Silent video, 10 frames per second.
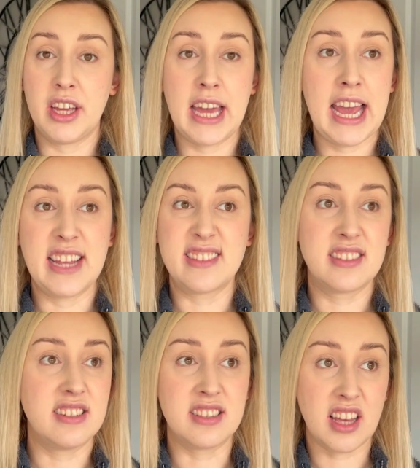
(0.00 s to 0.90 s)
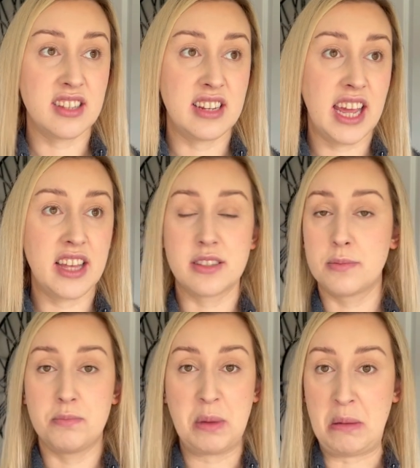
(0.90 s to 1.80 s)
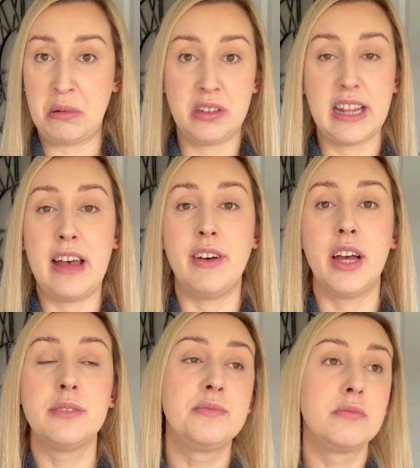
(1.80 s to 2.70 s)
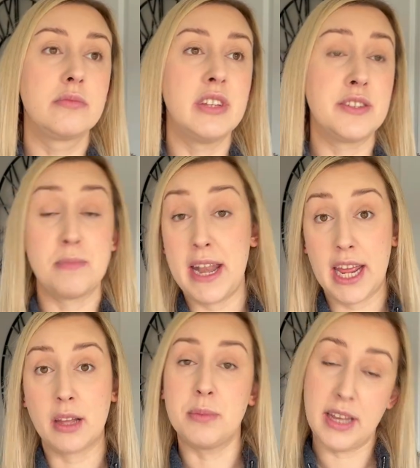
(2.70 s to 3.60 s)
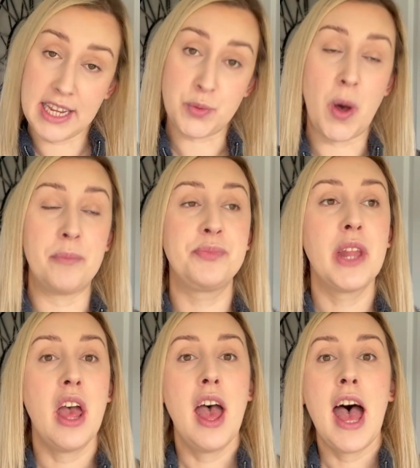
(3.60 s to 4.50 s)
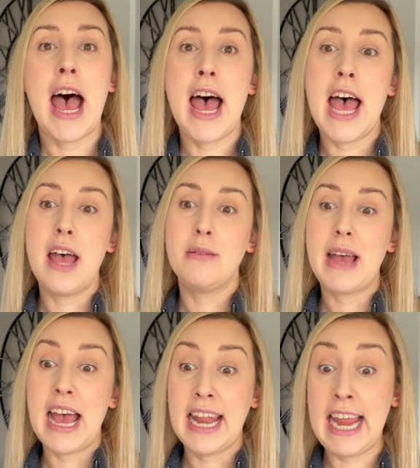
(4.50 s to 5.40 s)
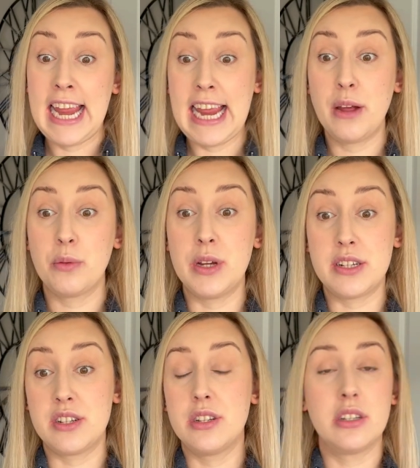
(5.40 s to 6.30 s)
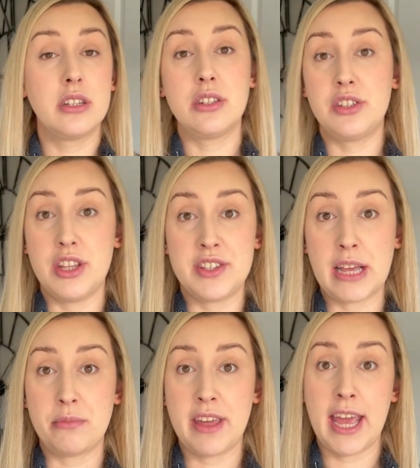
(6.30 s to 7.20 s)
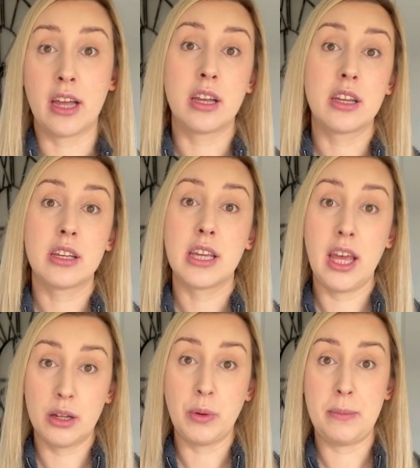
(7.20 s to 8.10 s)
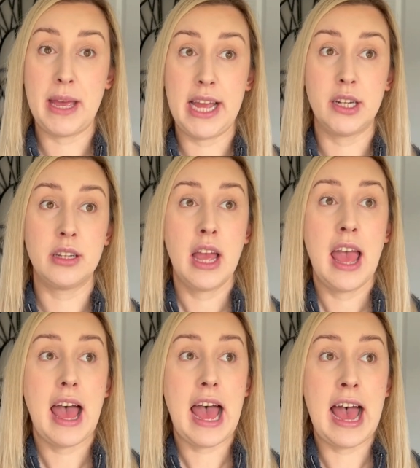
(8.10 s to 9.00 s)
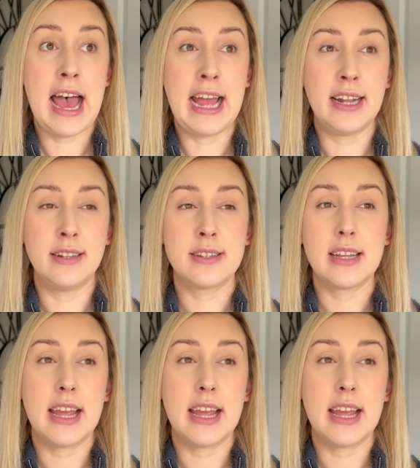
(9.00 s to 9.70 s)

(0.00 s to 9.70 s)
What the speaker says: UK's disgustingest people ever. There's many, but he is one. And he would do the same thing, kill women, and